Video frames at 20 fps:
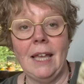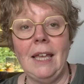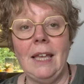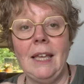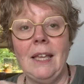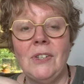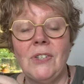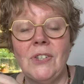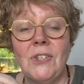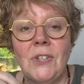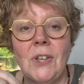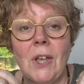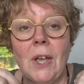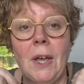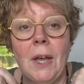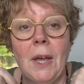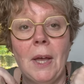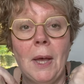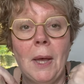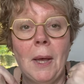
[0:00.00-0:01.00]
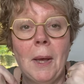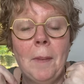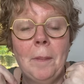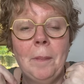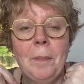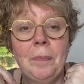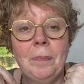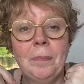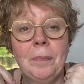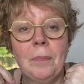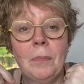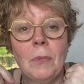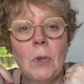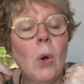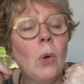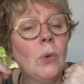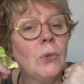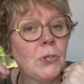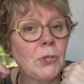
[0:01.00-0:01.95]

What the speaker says: is on